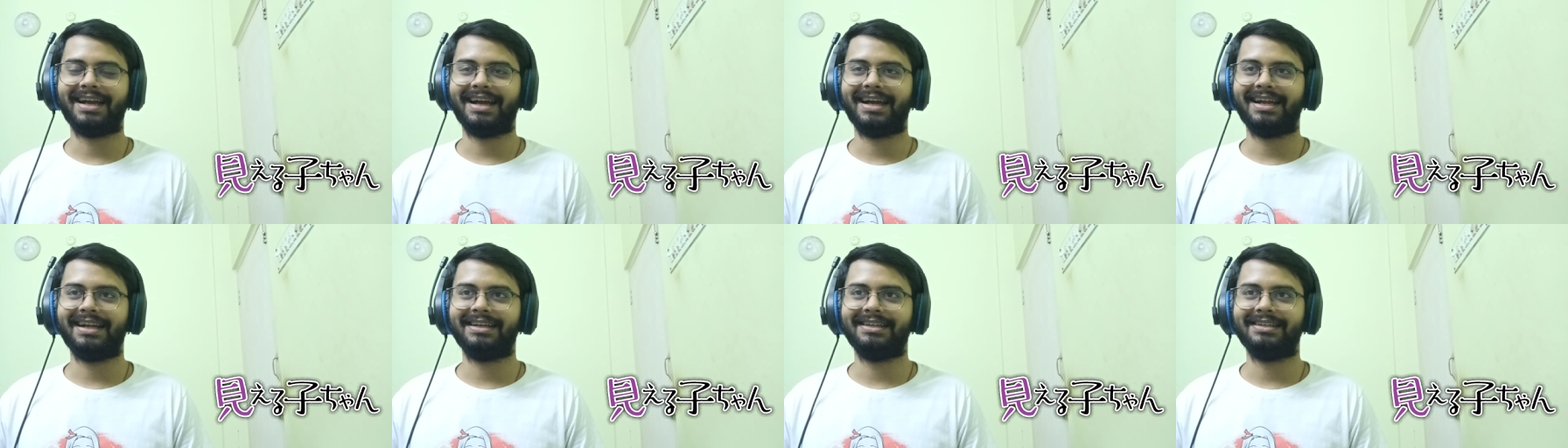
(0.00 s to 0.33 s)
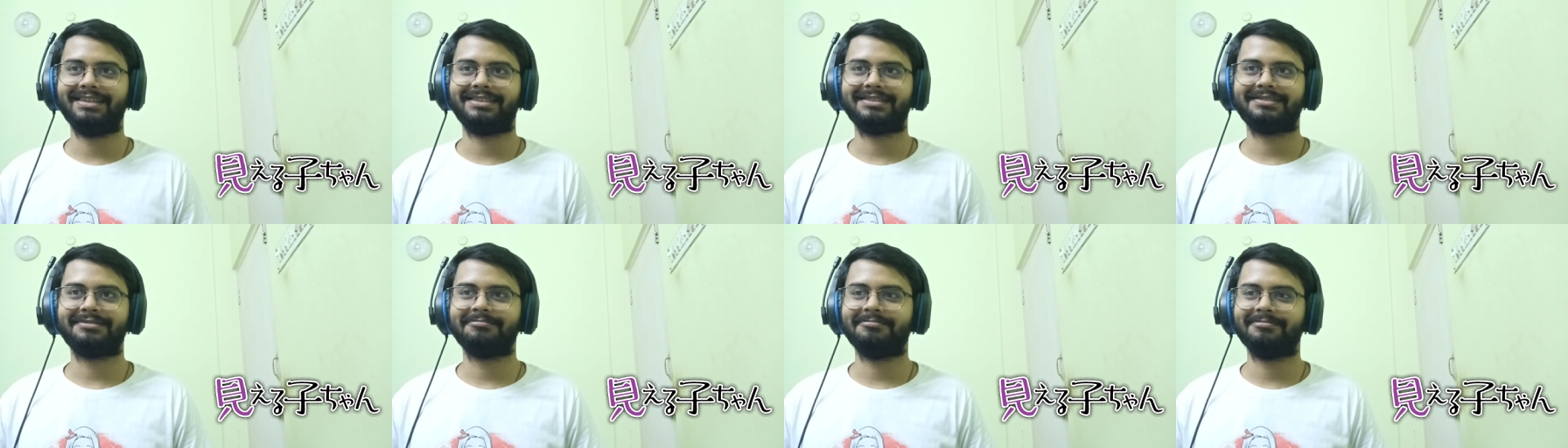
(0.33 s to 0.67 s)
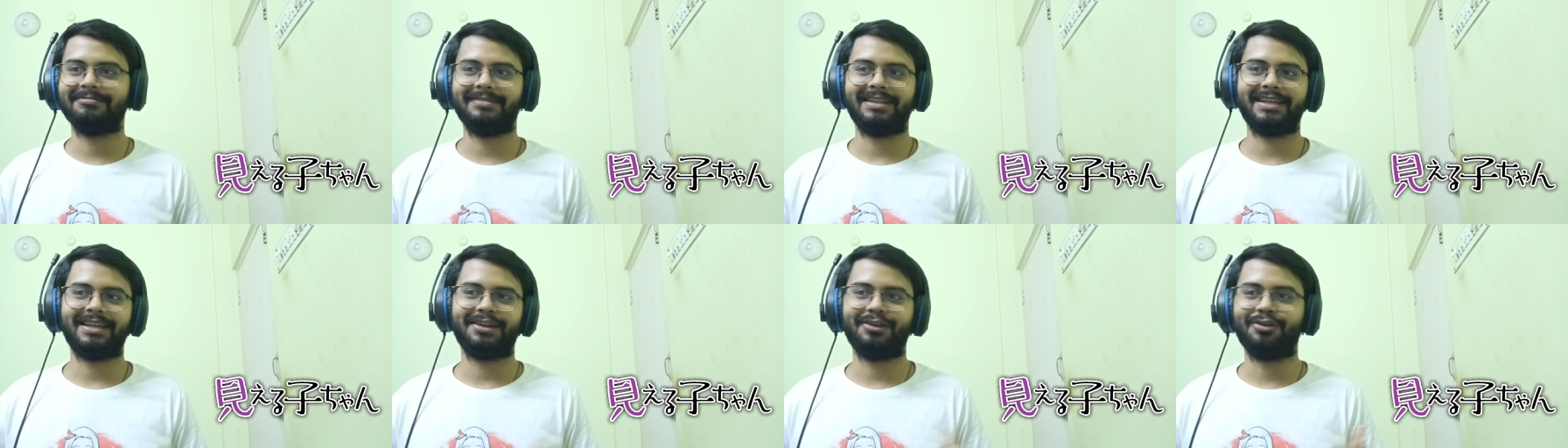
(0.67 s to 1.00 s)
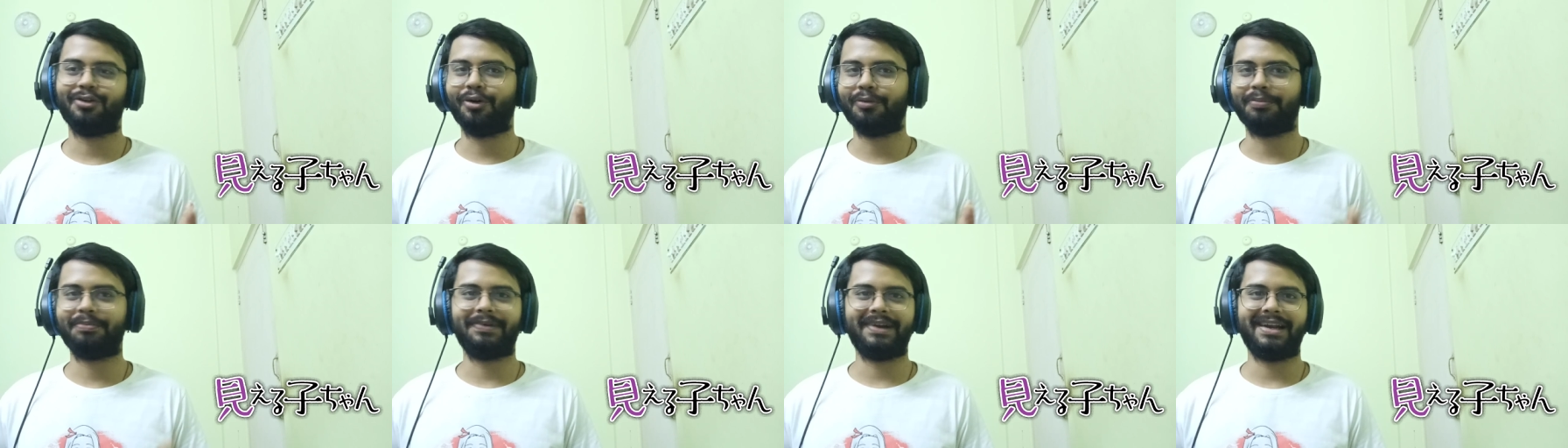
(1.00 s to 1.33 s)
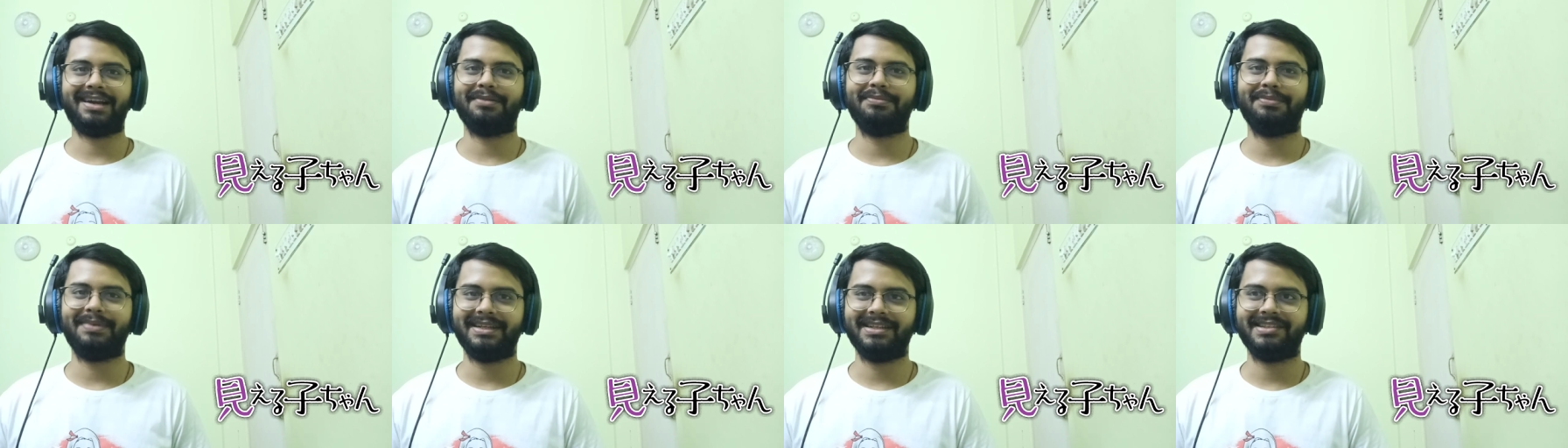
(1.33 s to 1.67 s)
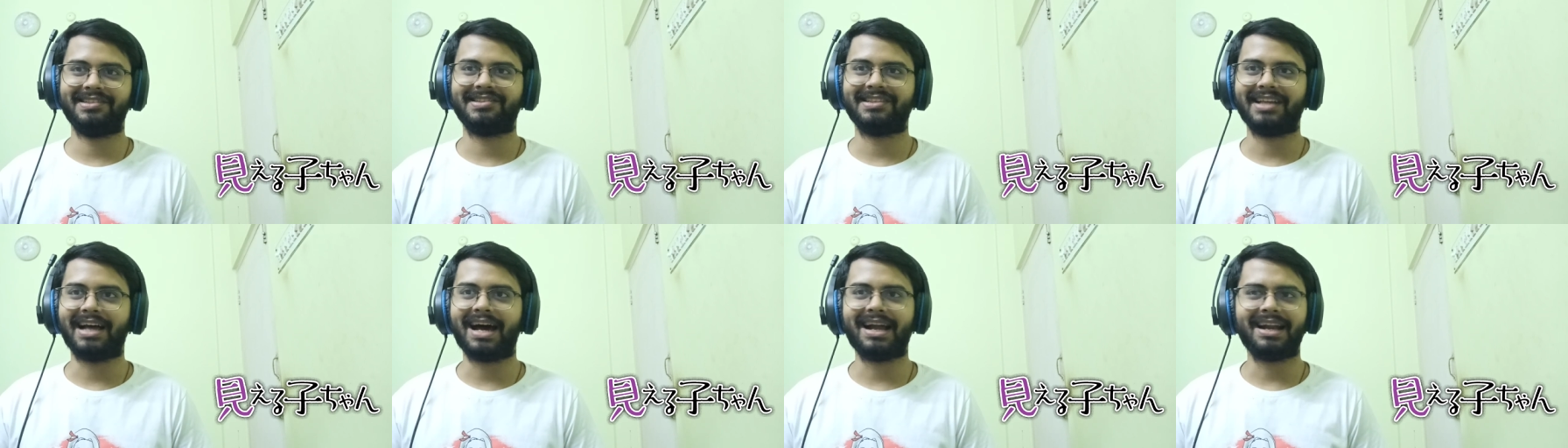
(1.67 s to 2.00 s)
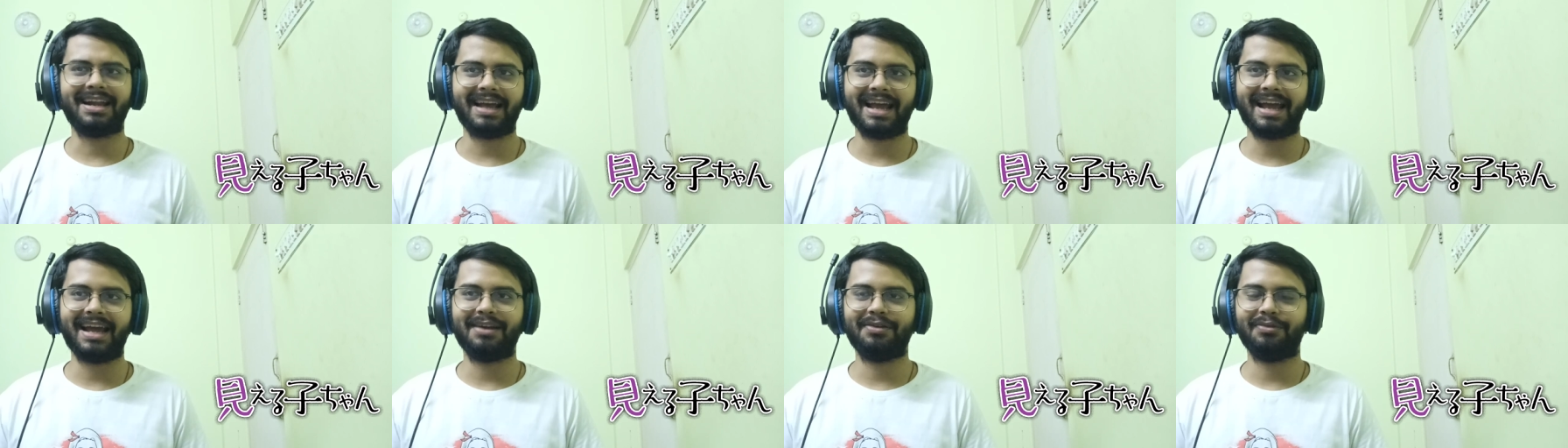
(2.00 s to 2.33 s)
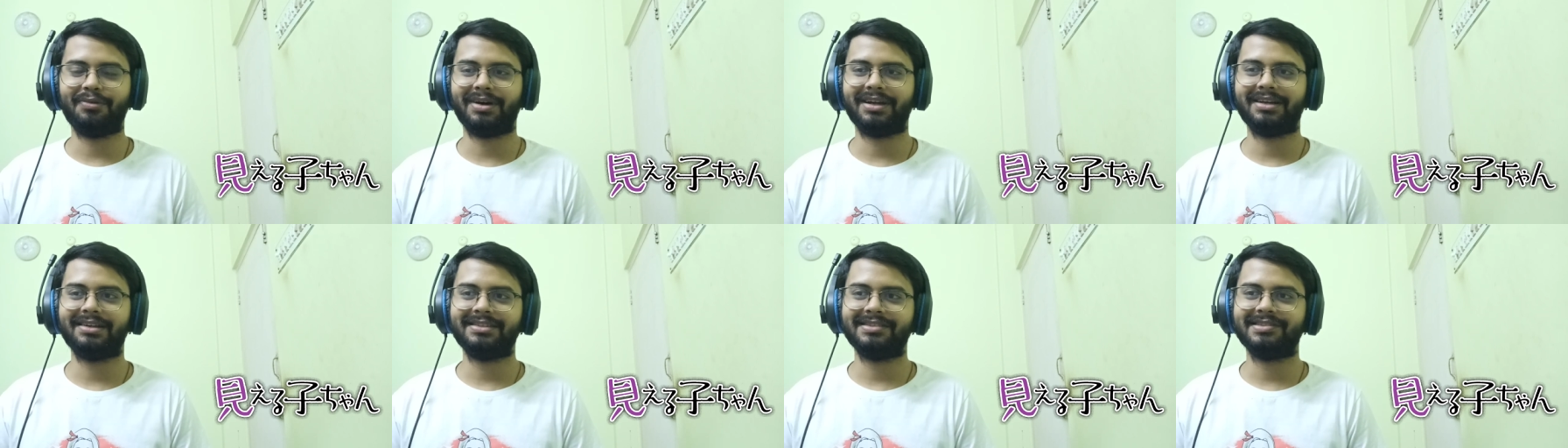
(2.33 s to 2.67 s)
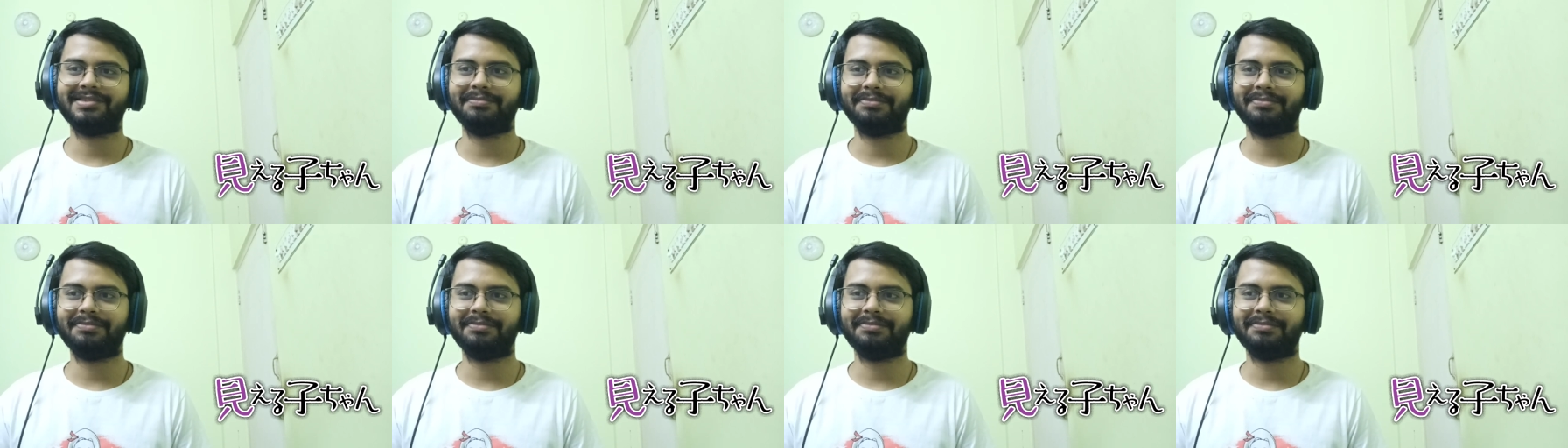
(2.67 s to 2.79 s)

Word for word: and like no prayer beads. Hana had one,